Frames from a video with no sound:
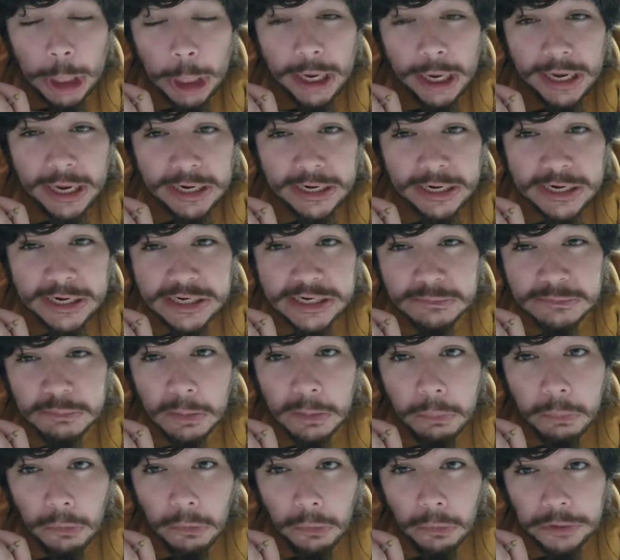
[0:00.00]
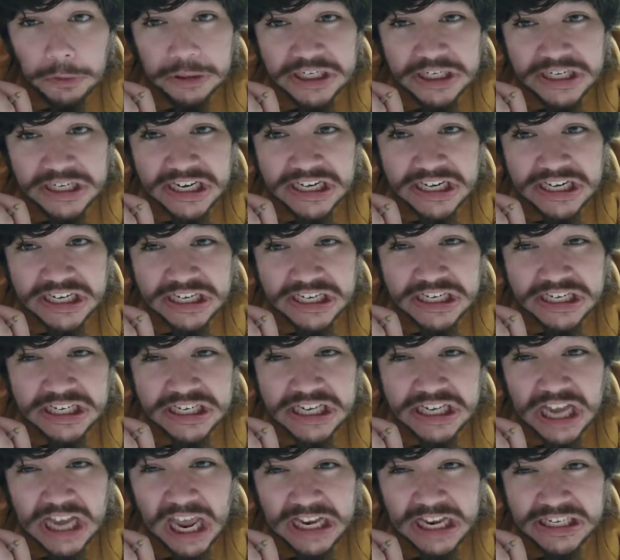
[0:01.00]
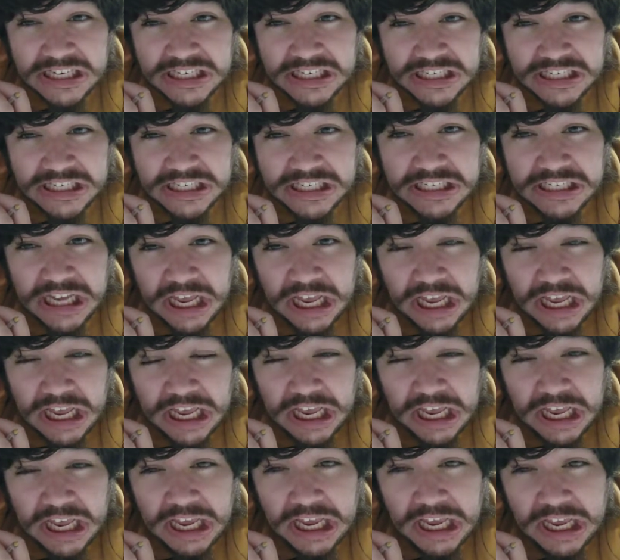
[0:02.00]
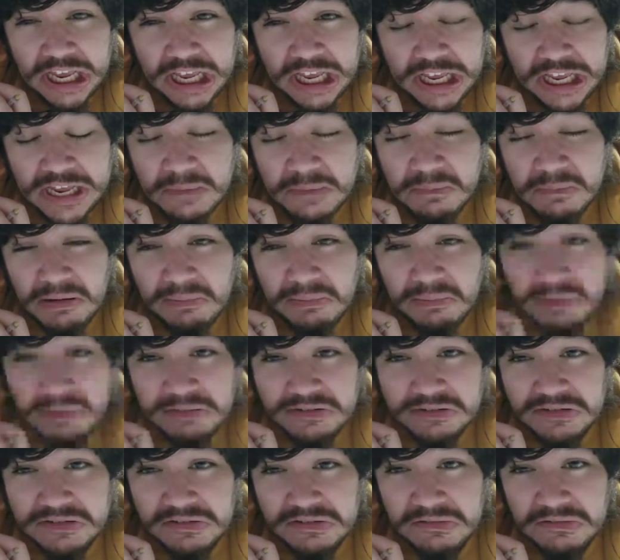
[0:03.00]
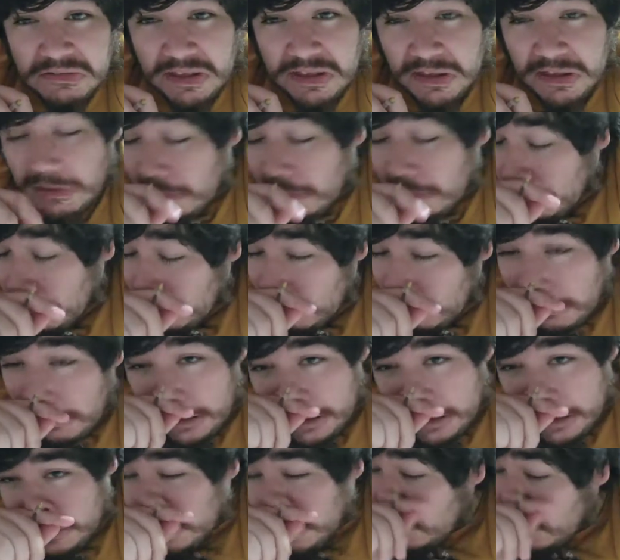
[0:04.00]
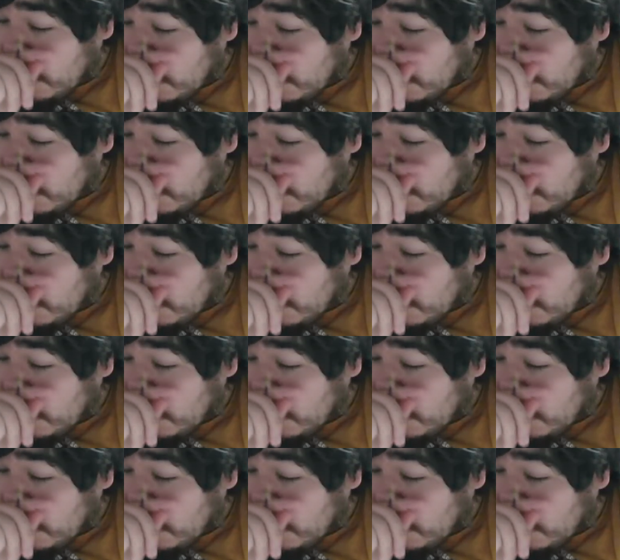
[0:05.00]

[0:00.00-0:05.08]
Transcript: and disproportionate sizes. It probably was true though, because